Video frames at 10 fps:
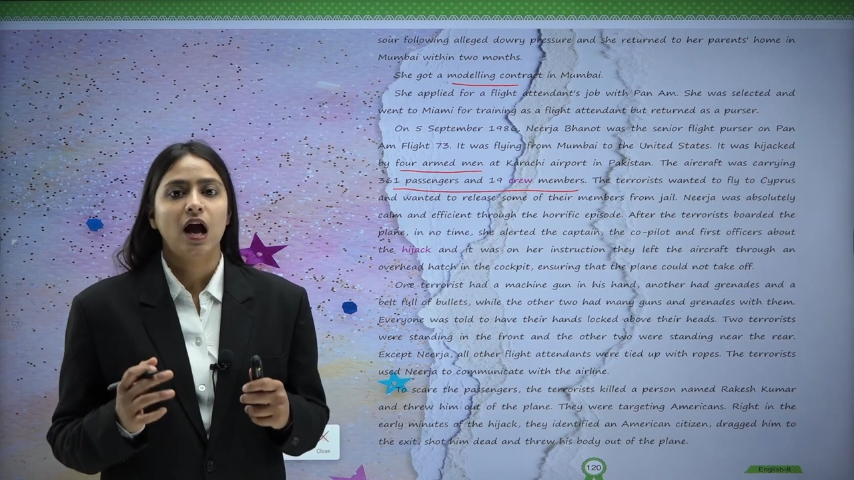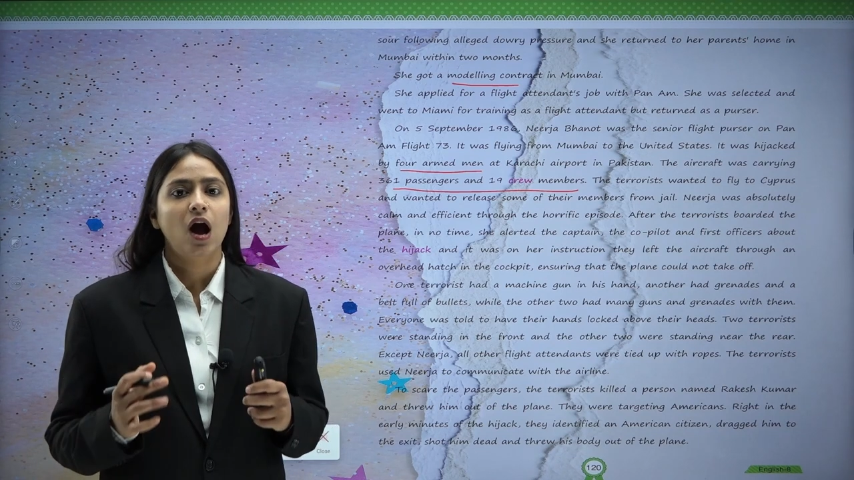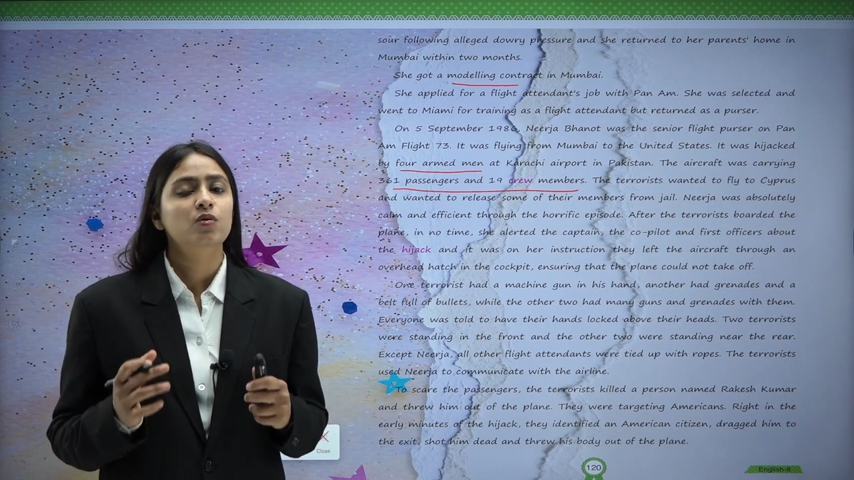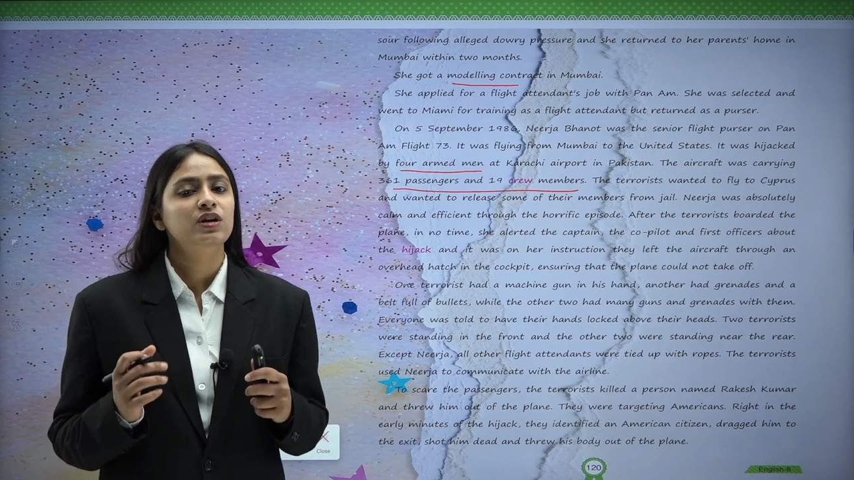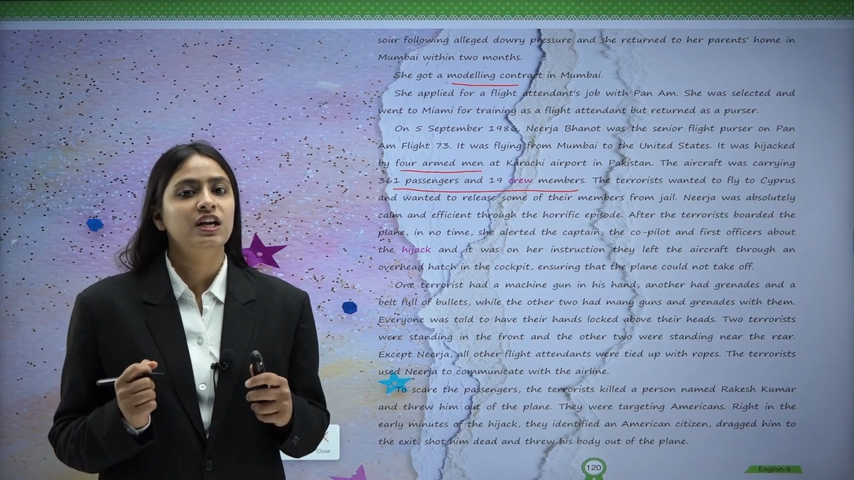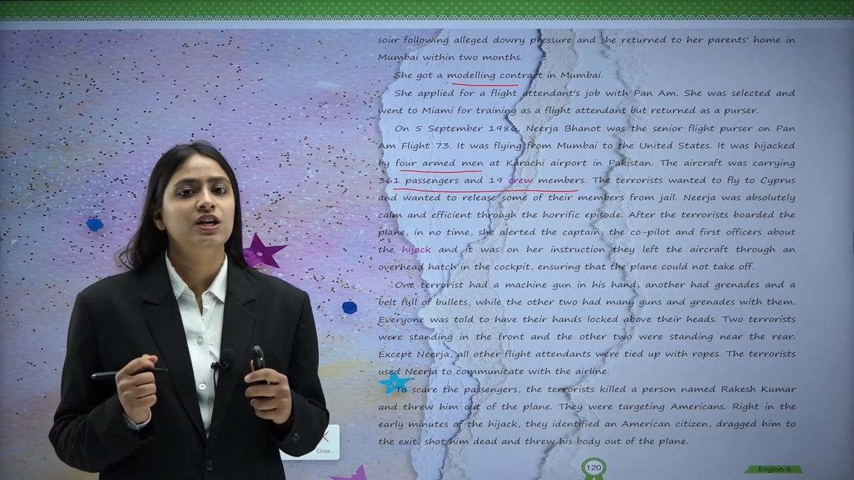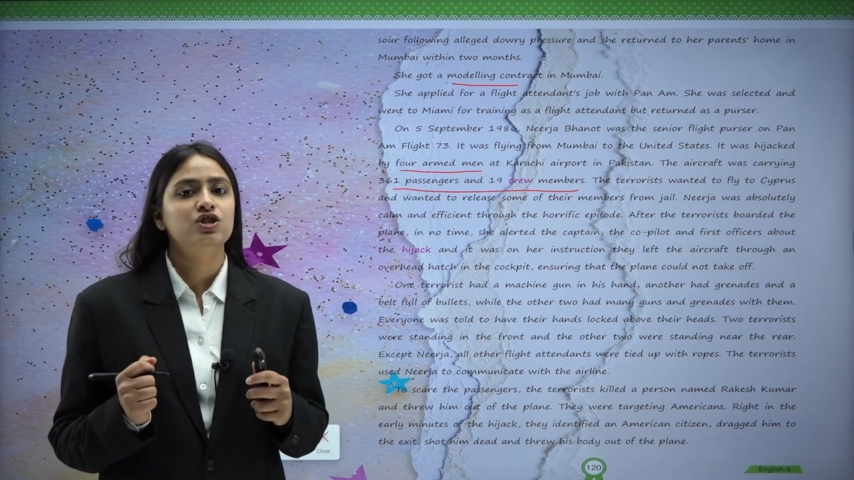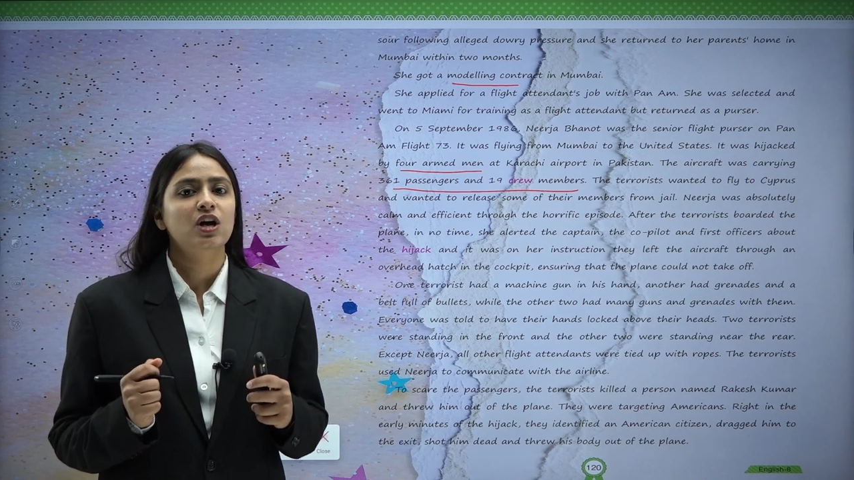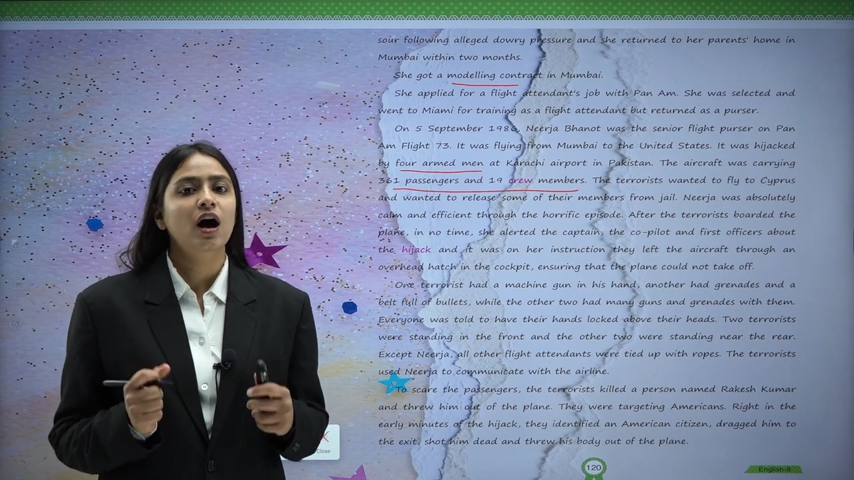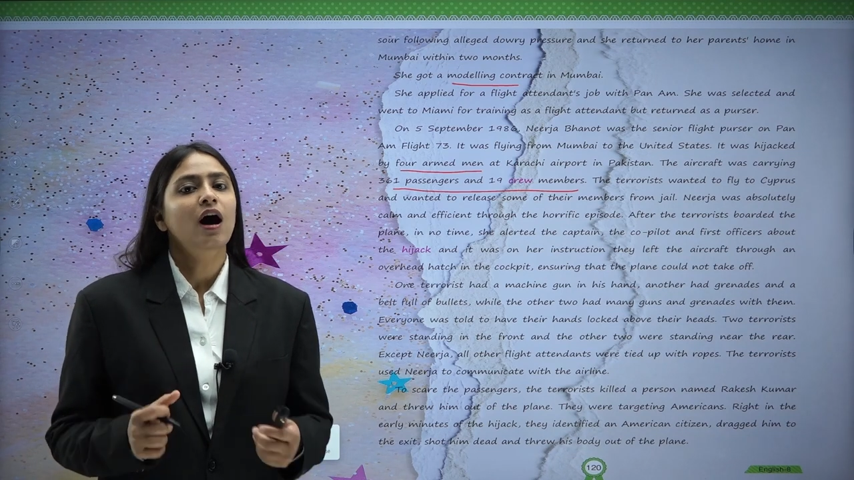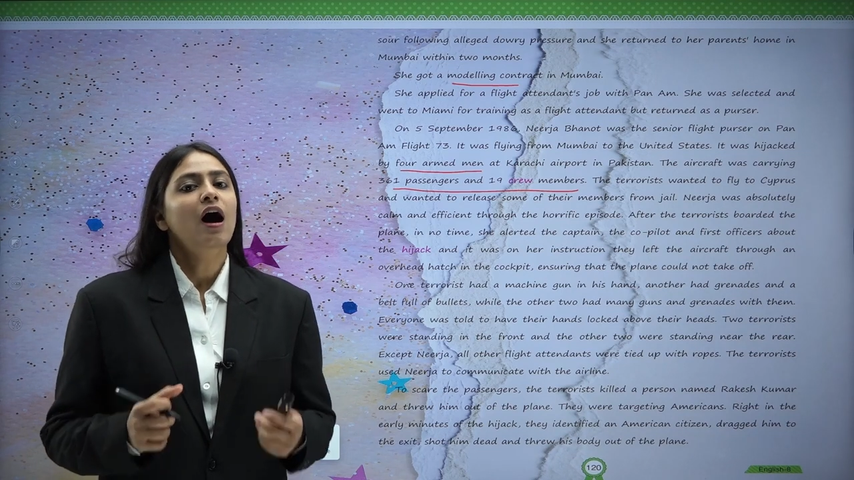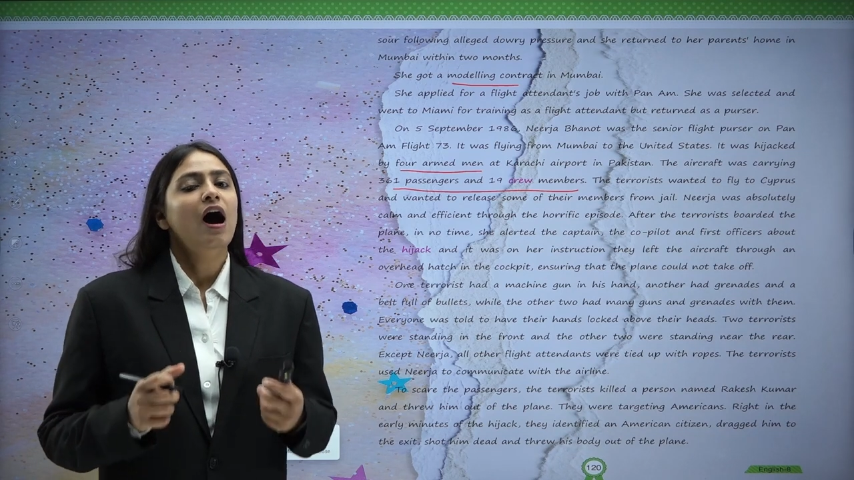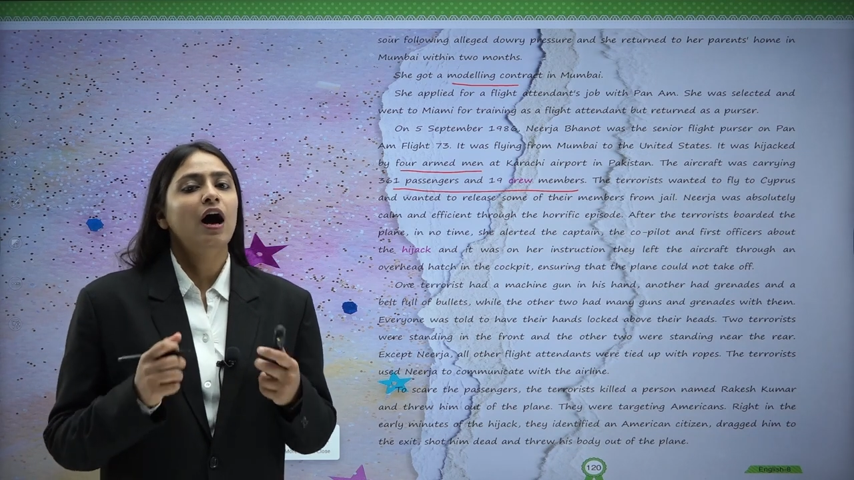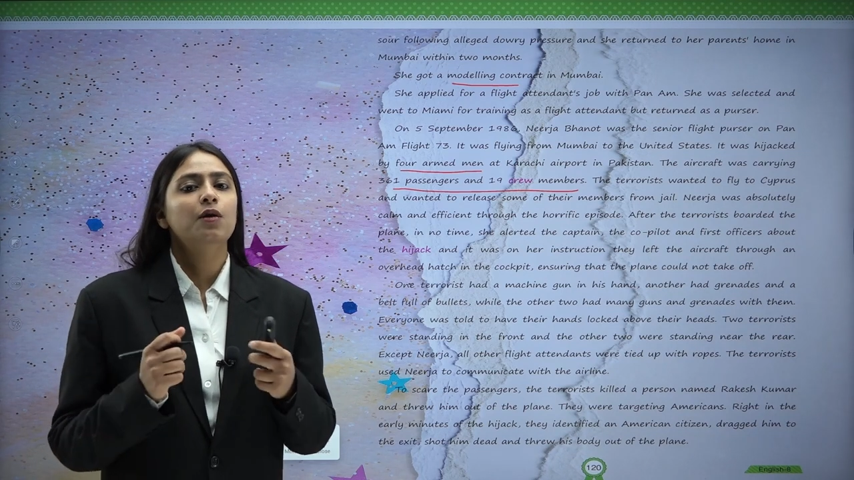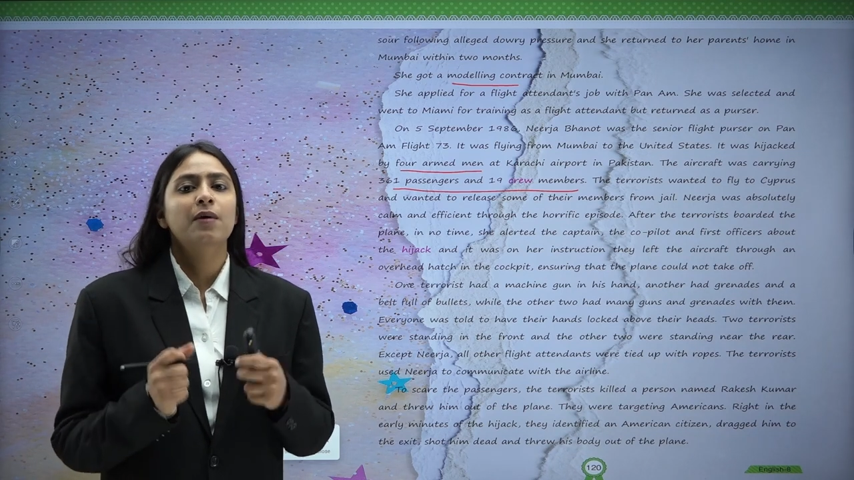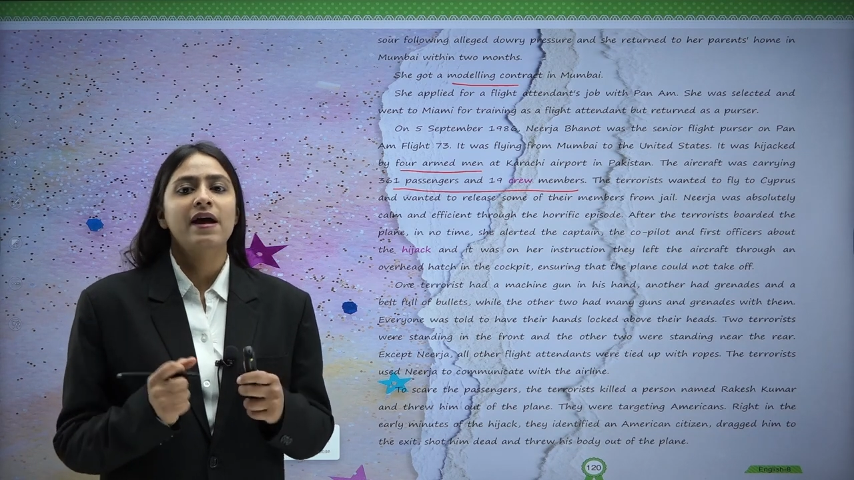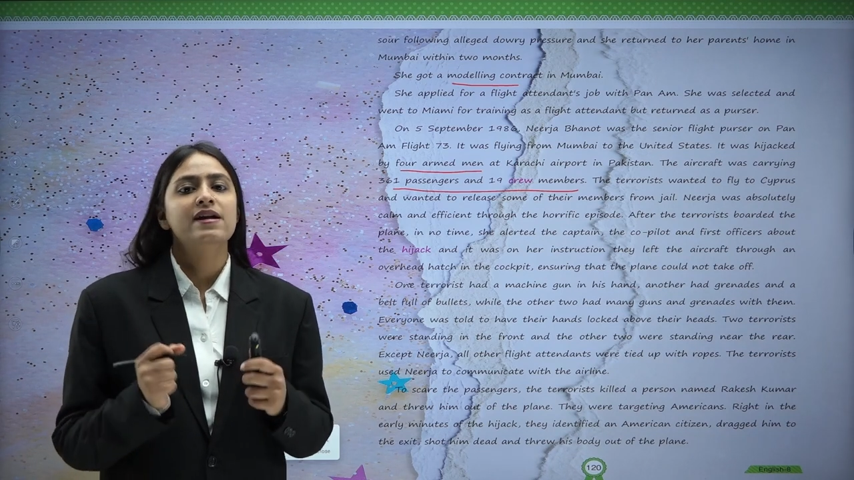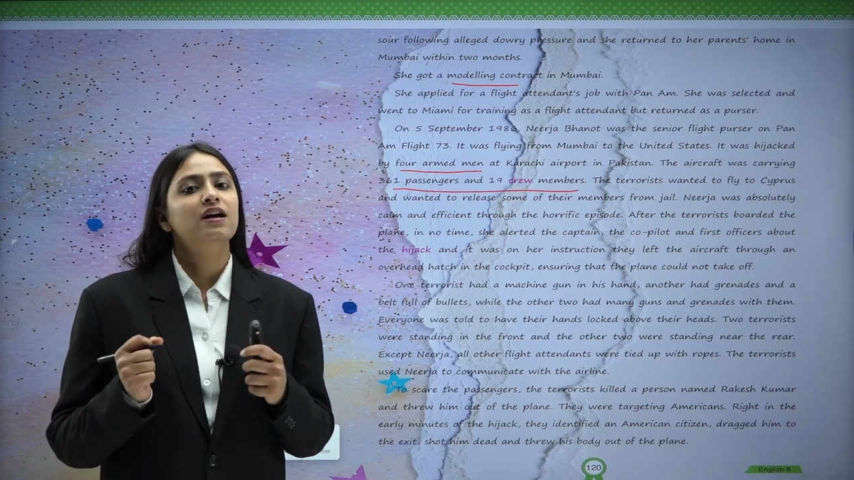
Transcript: How Neerja, our very